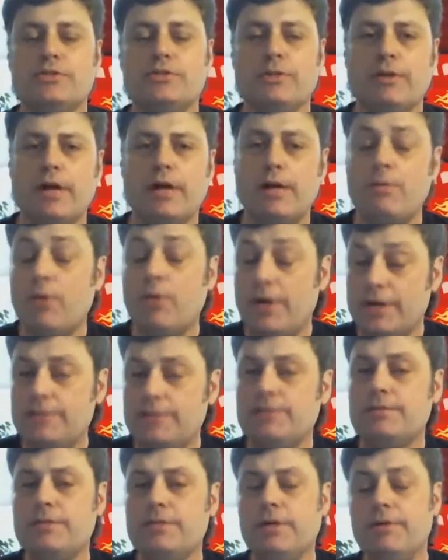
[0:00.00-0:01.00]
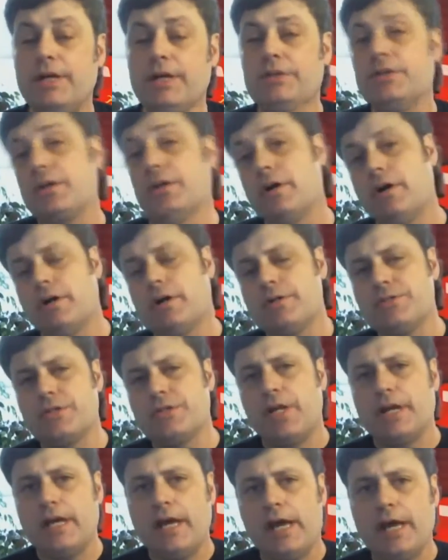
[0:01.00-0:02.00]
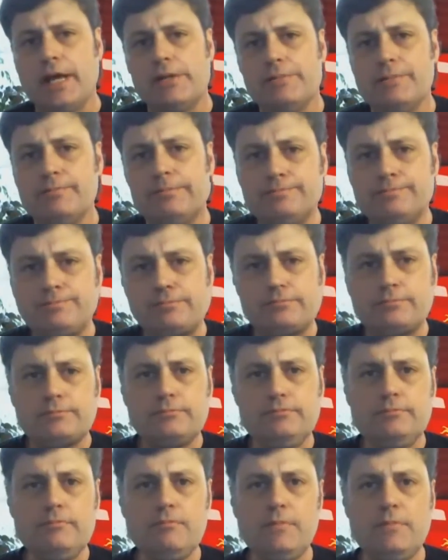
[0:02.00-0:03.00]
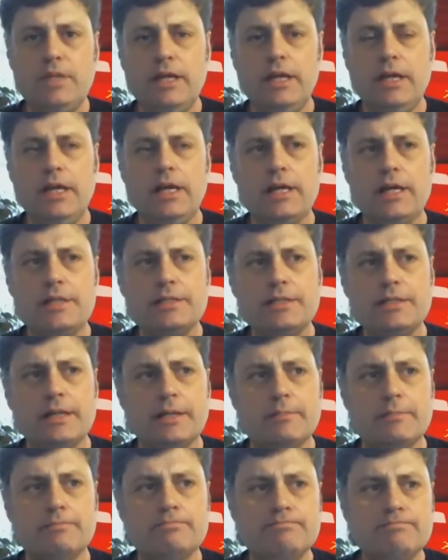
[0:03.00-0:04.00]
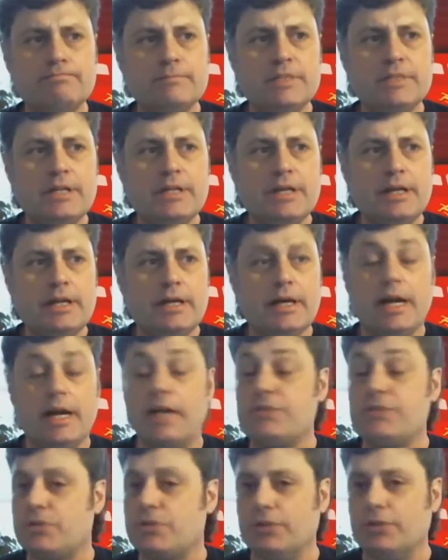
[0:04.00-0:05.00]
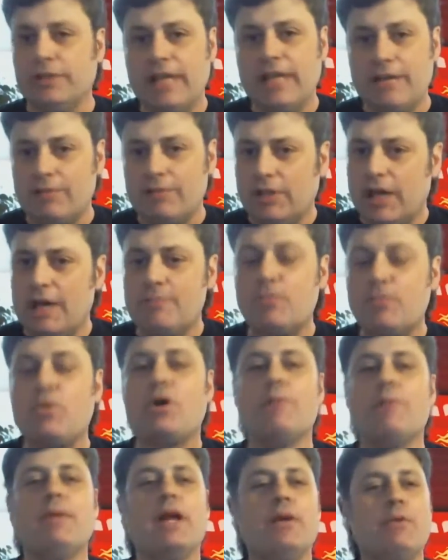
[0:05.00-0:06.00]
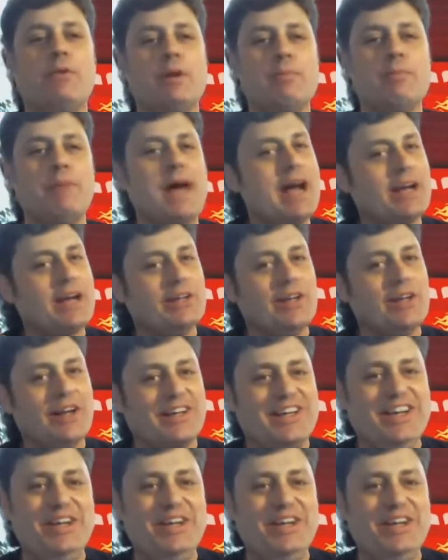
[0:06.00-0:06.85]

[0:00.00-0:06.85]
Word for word: So I wanted to donate the cars that I had and um, and I certainly have a lot more, but I don't want to backlog